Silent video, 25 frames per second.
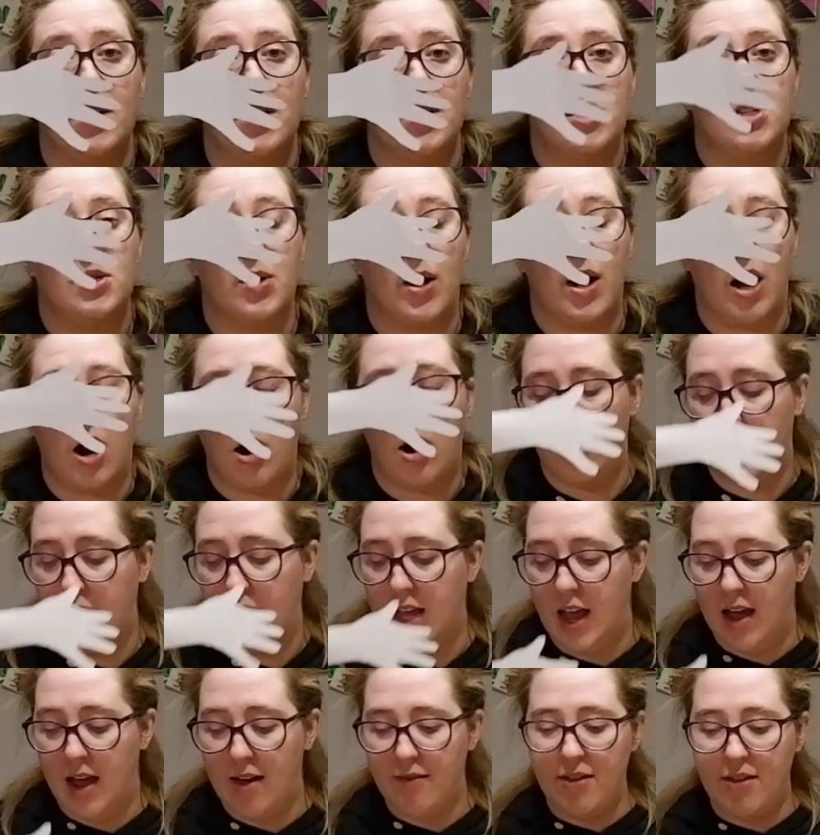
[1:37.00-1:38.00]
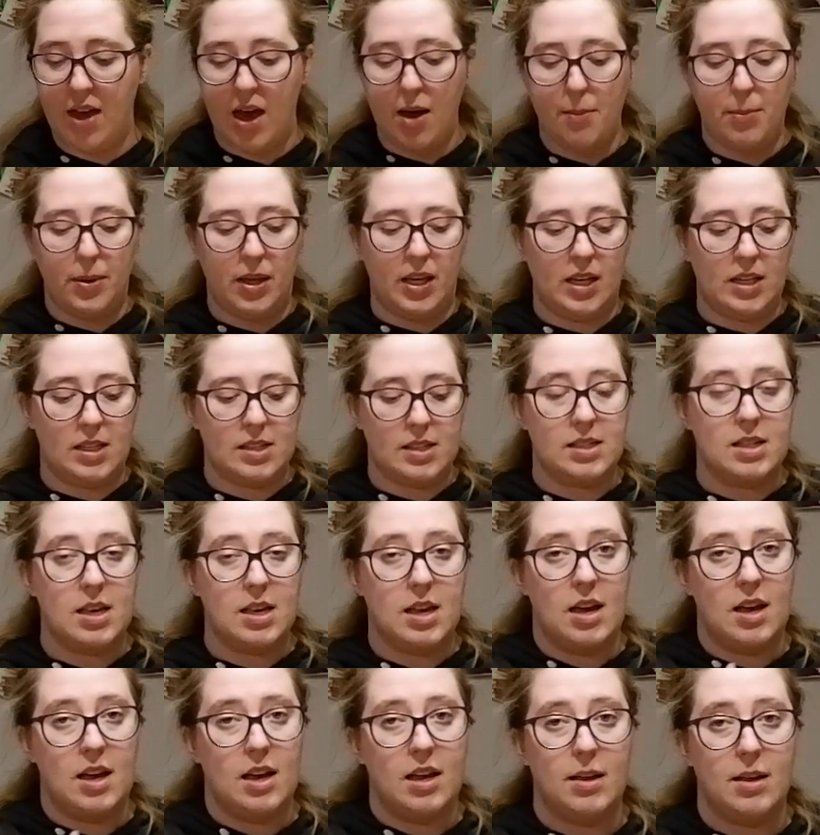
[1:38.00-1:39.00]
So I already have that piece
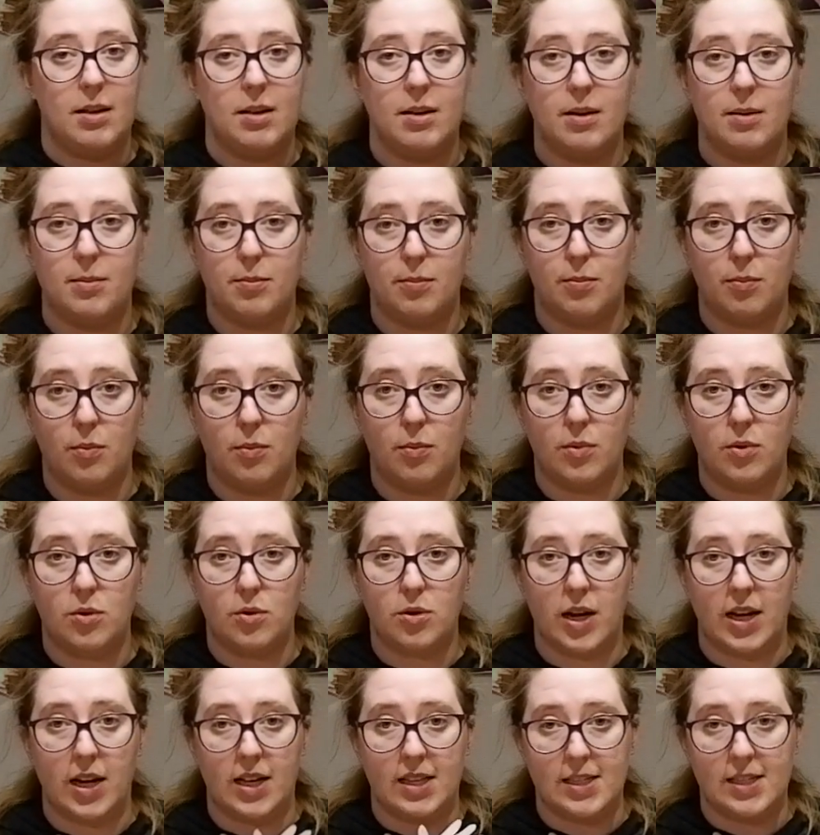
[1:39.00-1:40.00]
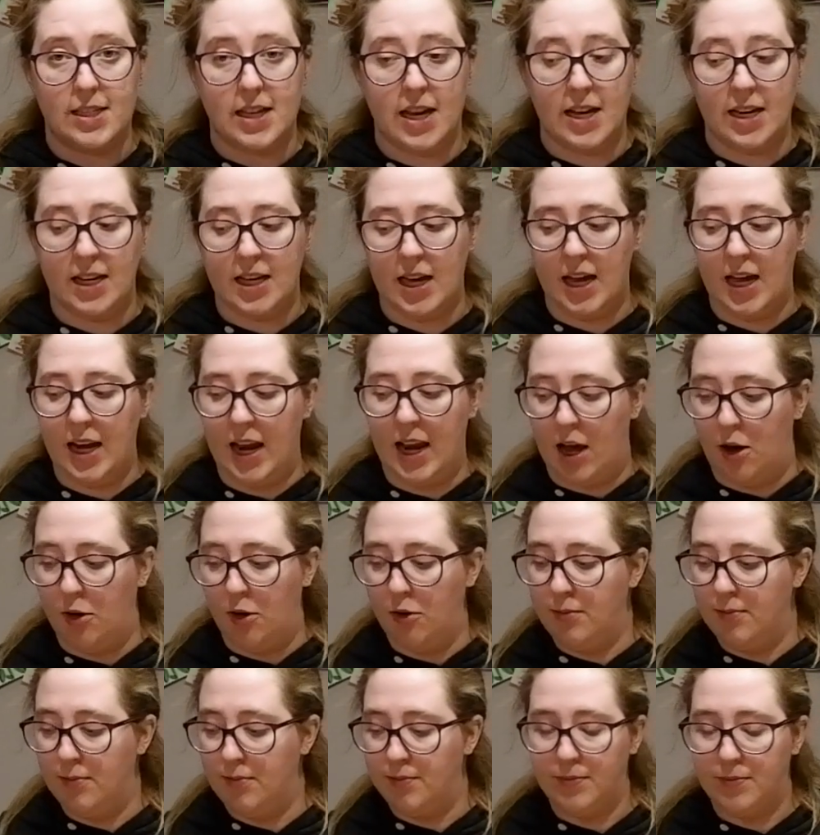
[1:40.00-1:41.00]
traced and cut
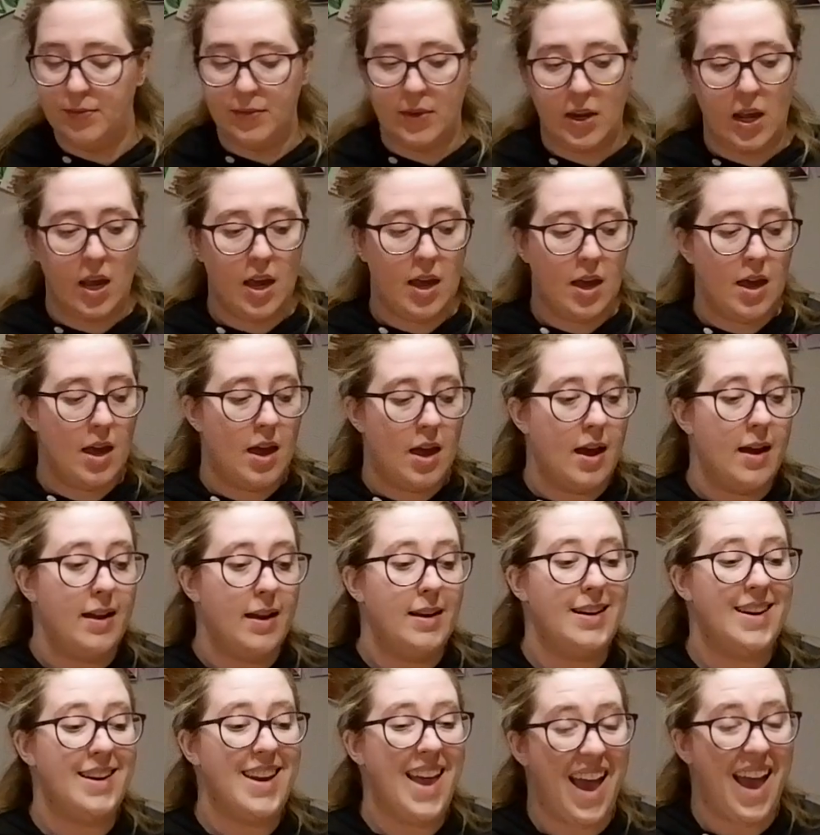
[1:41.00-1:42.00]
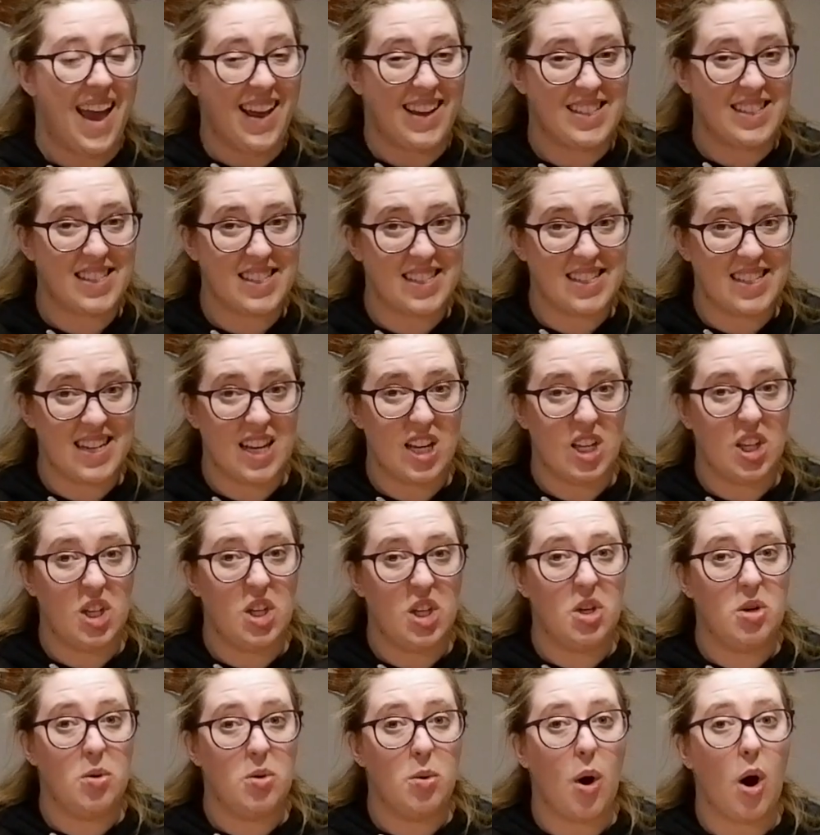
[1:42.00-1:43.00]
out. Next,
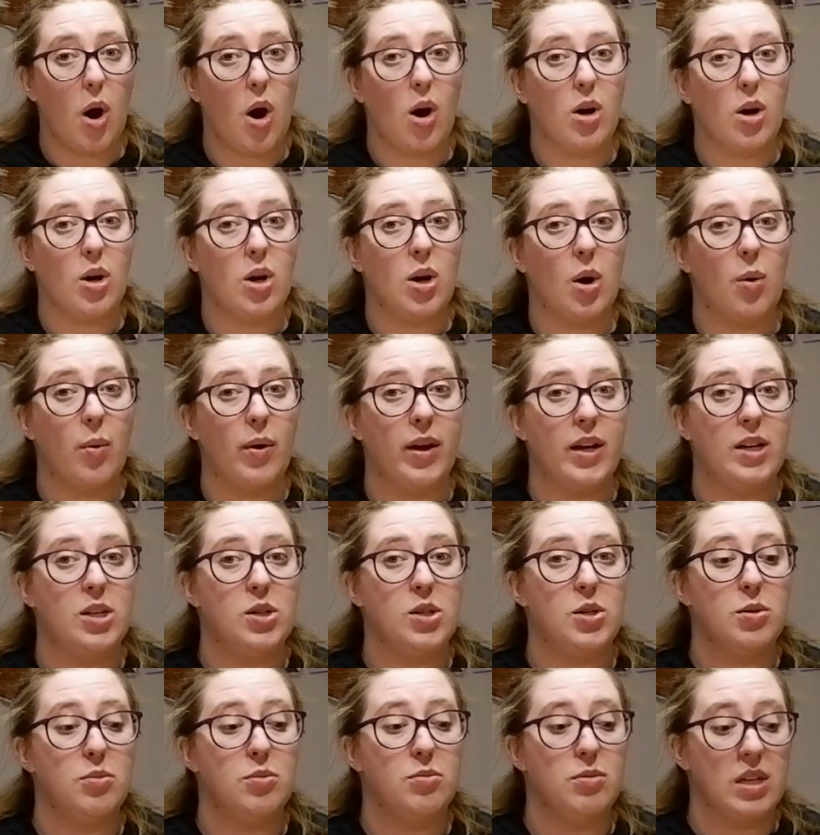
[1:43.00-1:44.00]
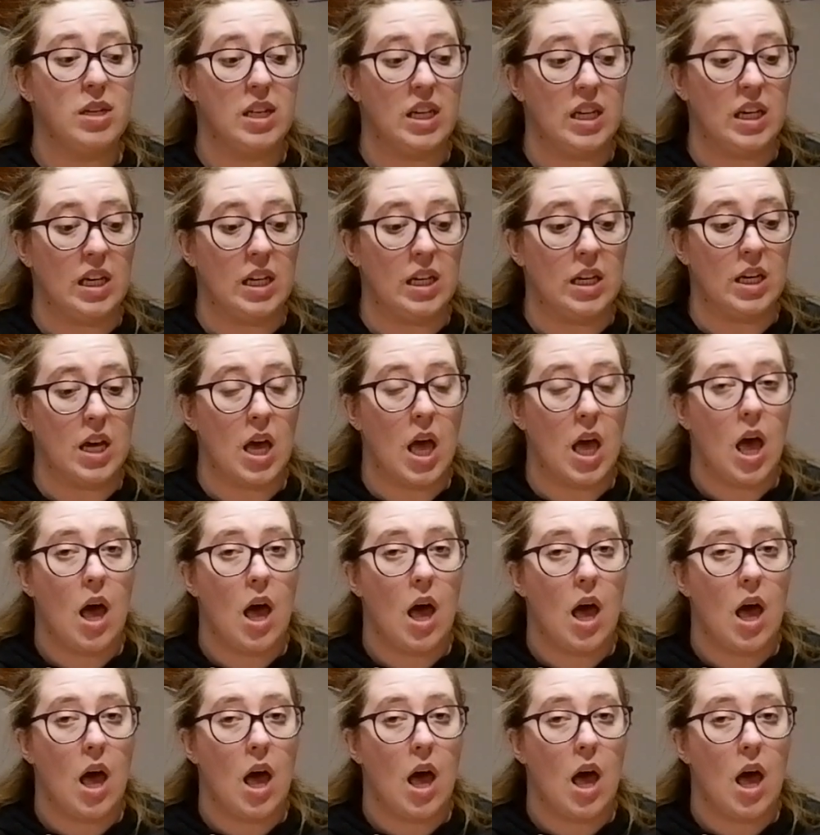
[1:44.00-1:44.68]
you are going to need